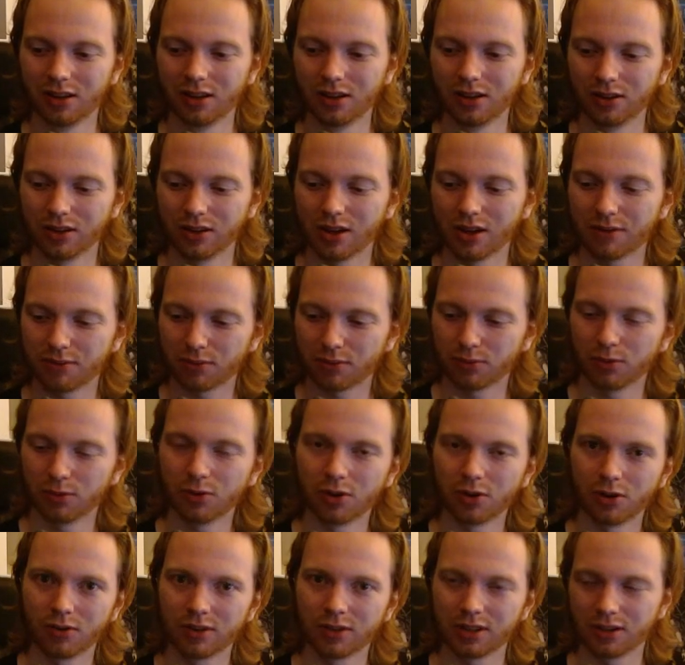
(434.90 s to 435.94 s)
you have a
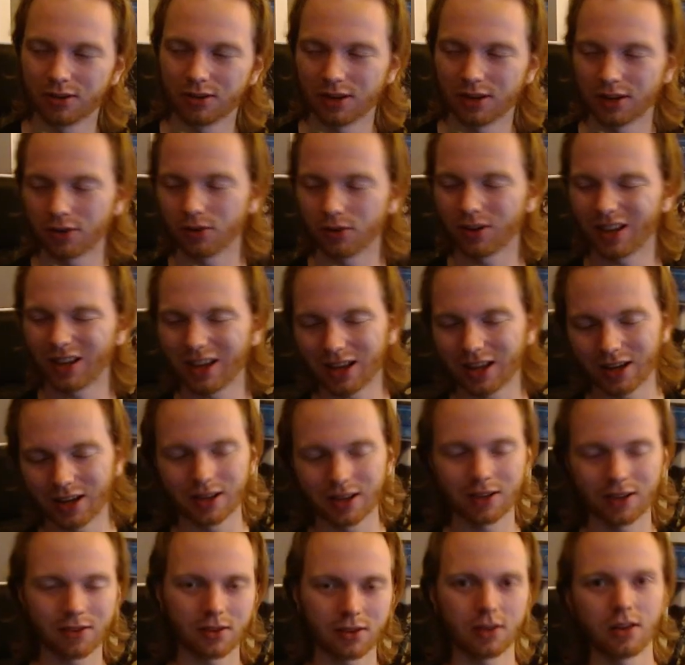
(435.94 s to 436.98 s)
Rugal and then you're like, okay, I
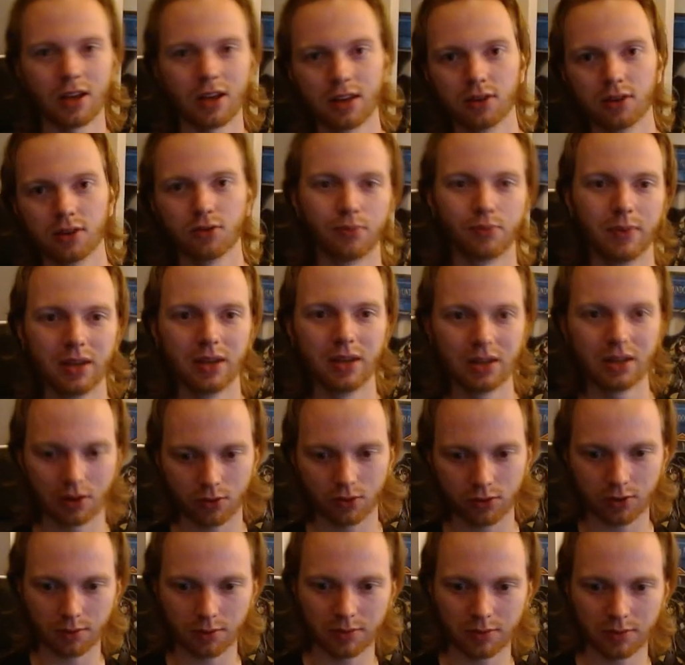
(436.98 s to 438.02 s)
guess end of main, I'll
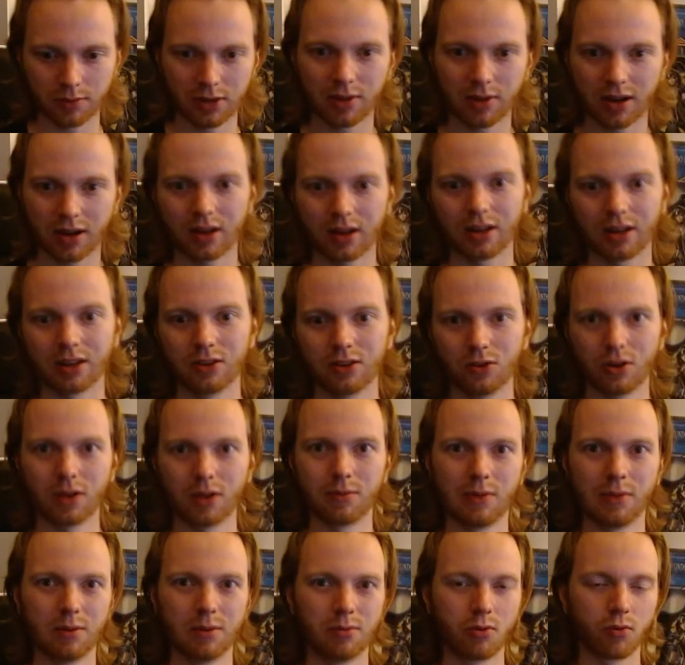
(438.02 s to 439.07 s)
summon it back, and then you can
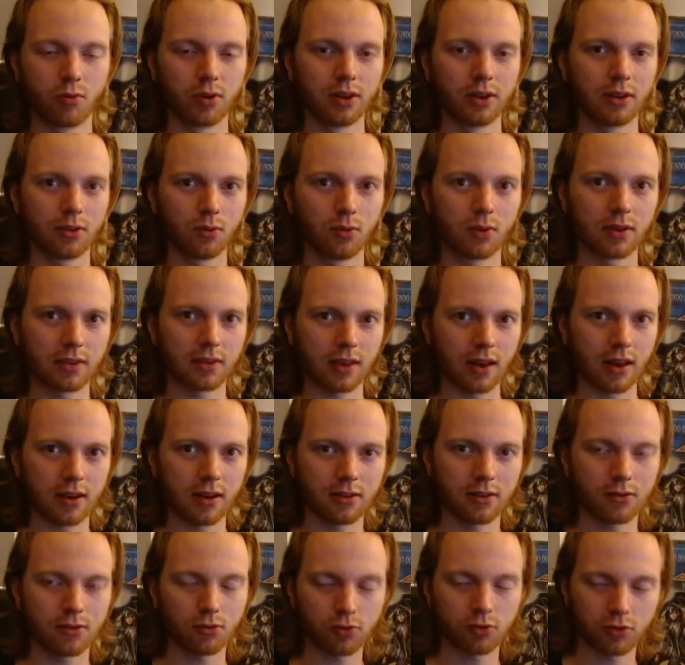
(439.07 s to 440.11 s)
maybe run it to a
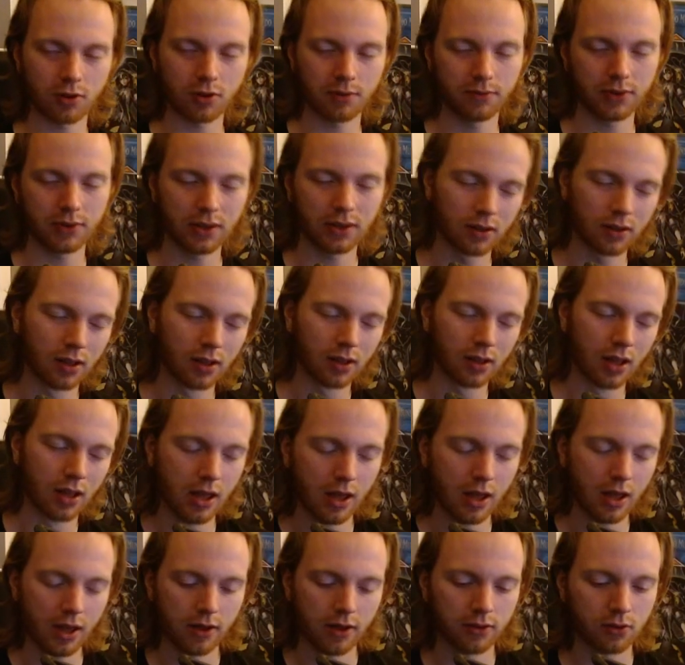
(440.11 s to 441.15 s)
Talents or something.
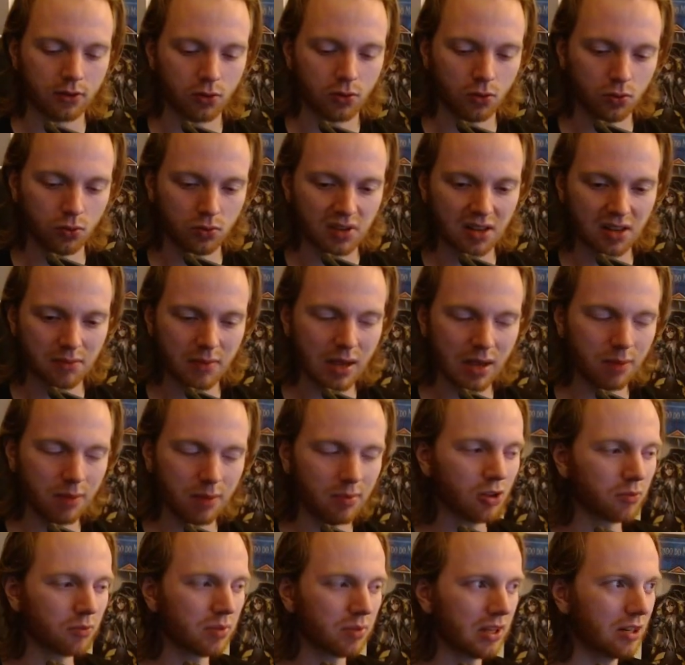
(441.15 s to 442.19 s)
So that may
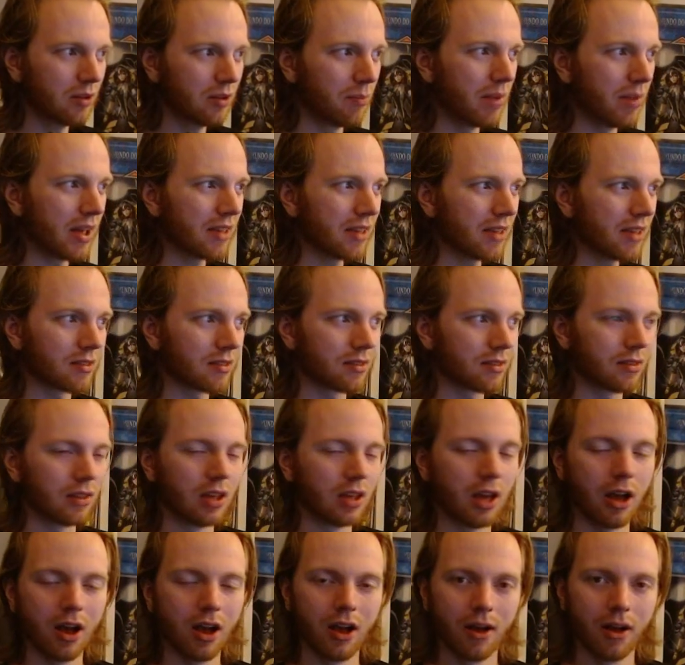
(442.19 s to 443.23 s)
not be the best.
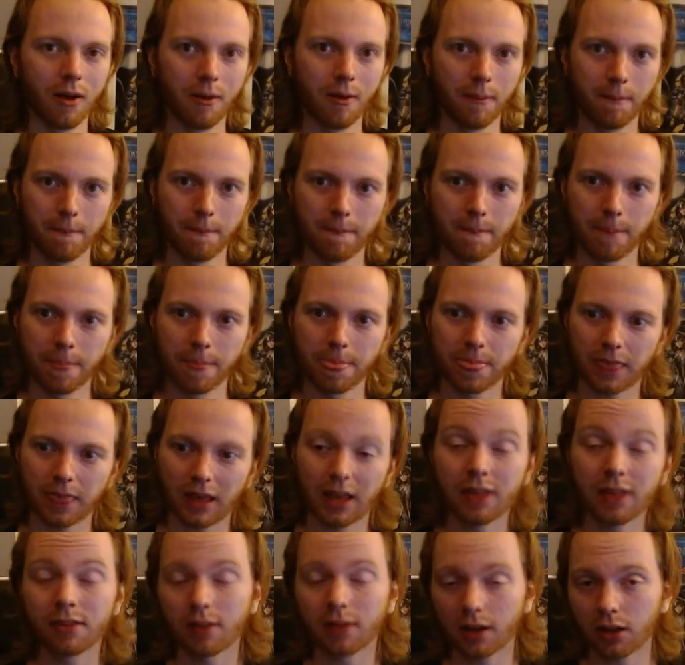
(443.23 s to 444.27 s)

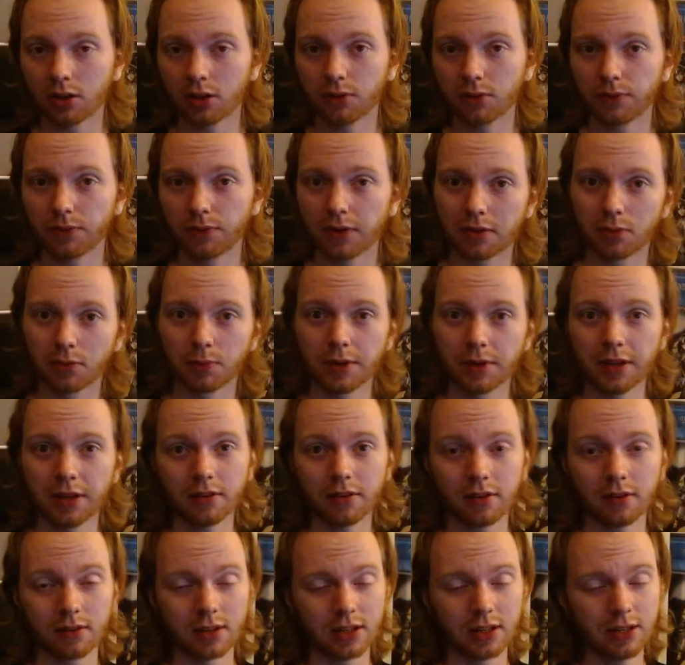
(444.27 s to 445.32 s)
His second effect is when
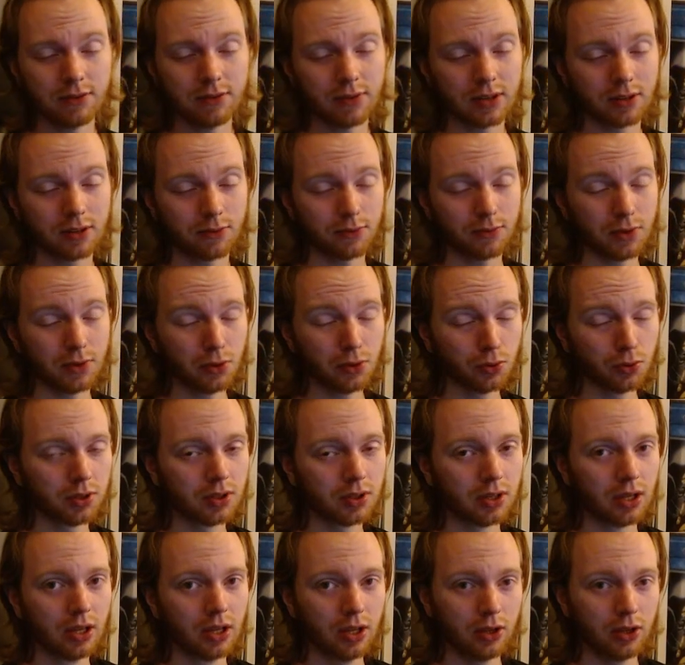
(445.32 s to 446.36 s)
he's leaving the field,
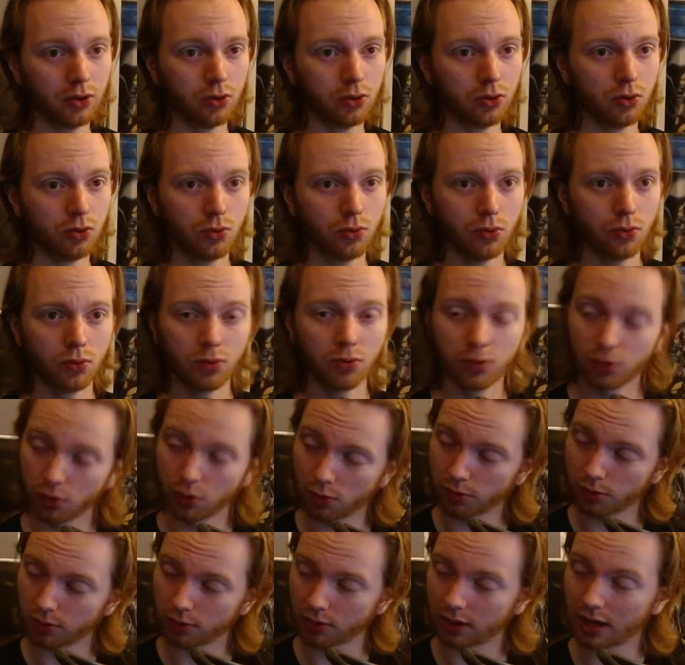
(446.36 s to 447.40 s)

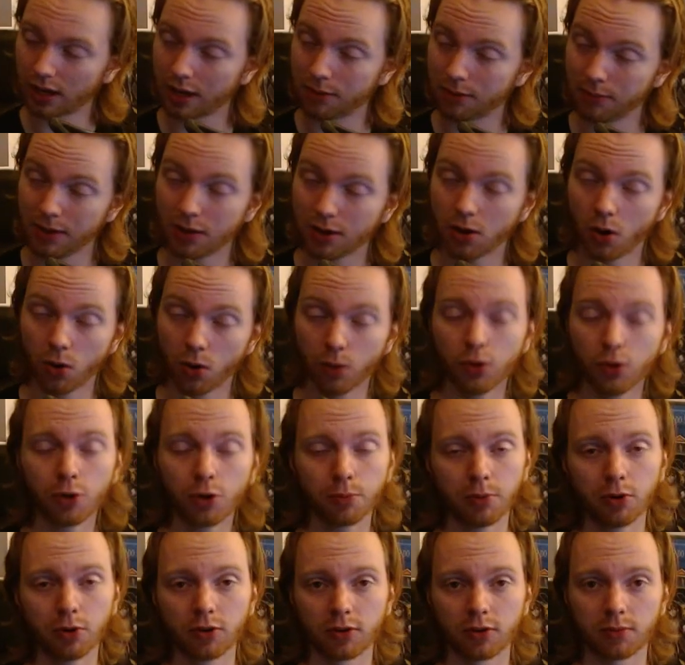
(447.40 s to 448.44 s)
you can make all your
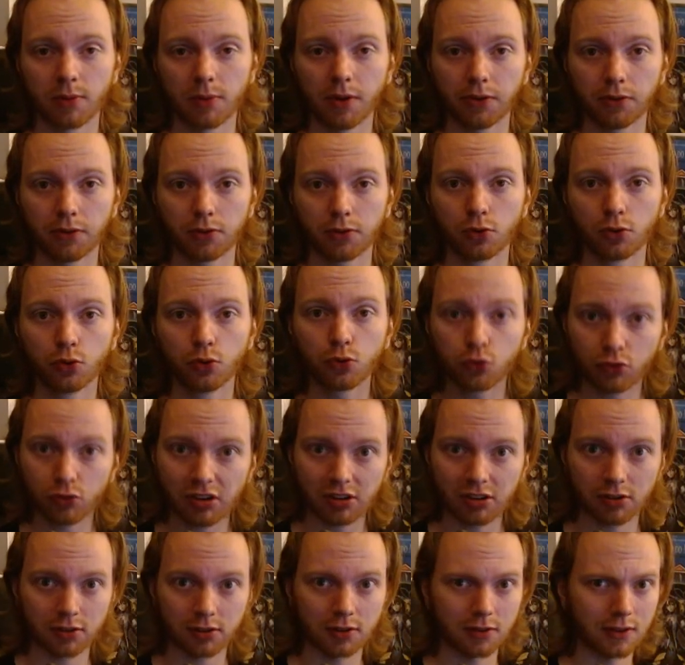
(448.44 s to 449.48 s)
opponent's monsters lose
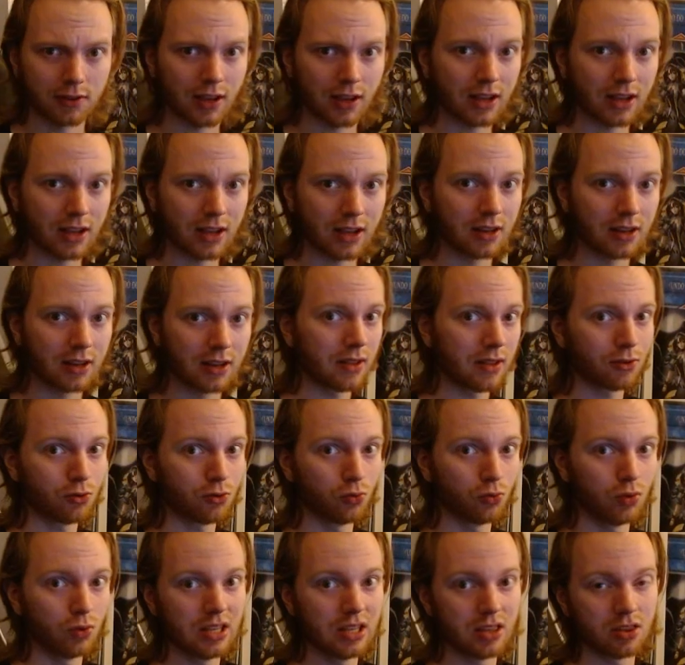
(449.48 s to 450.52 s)
300 attack and defense to
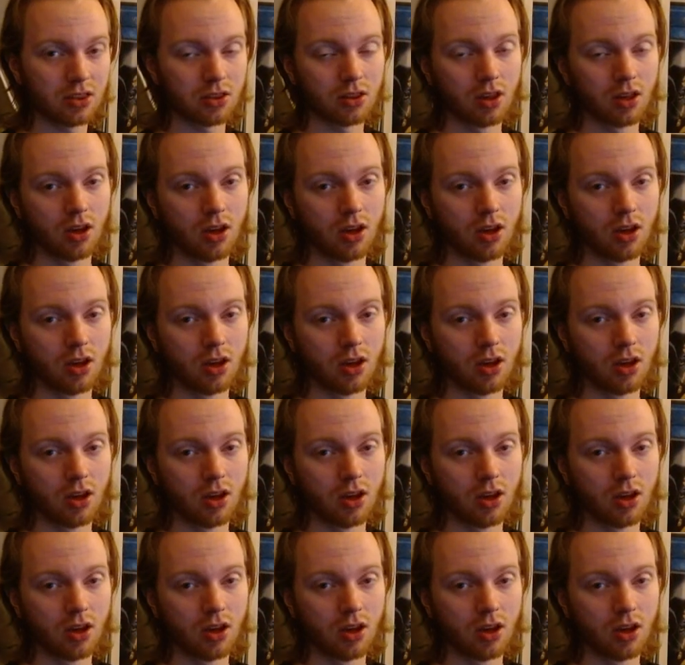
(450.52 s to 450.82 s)
each